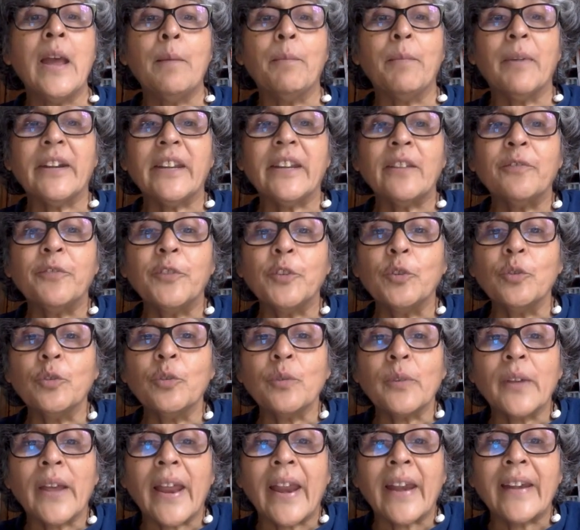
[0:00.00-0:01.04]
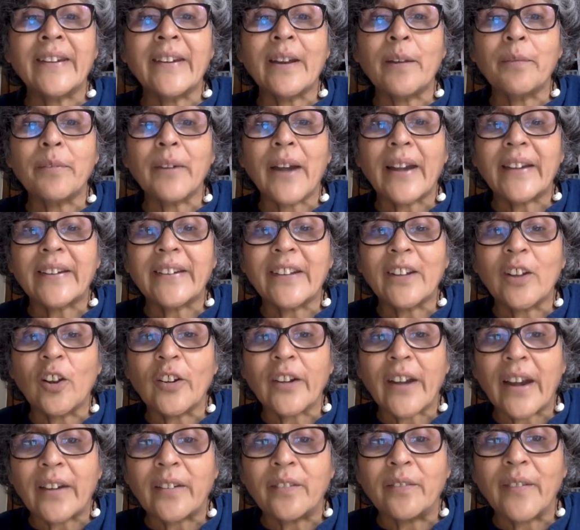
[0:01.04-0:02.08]
But if you end up writing
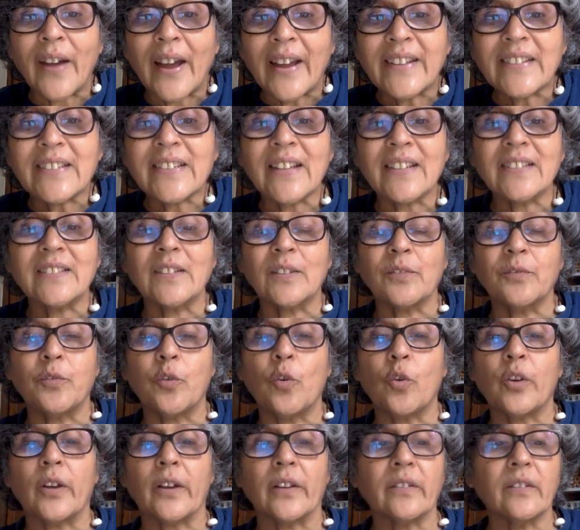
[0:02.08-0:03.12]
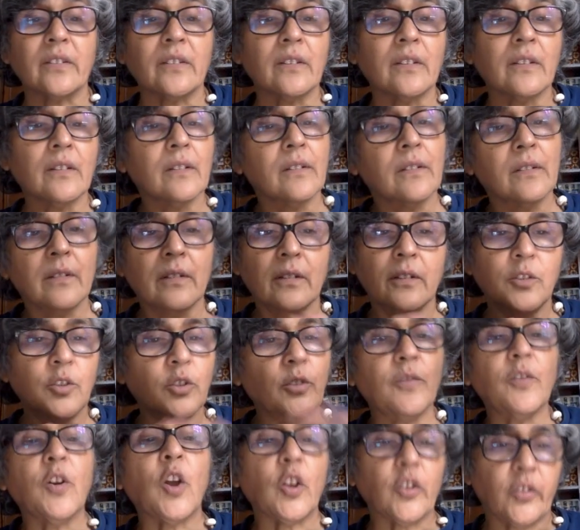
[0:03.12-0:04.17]
on advice as the focus, you
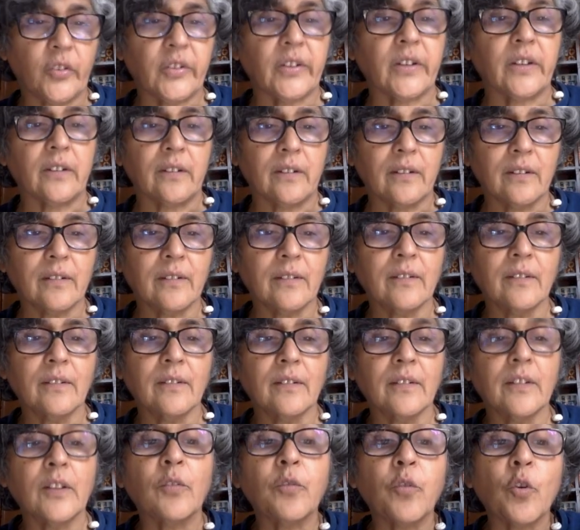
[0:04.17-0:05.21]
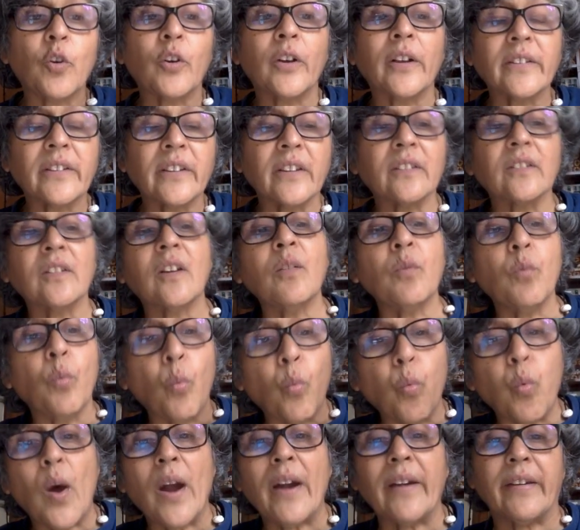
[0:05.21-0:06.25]
have lost it. The focus is
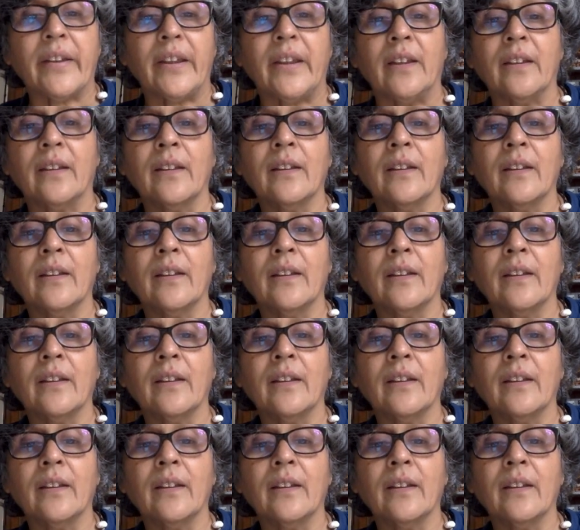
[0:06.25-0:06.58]
on worry.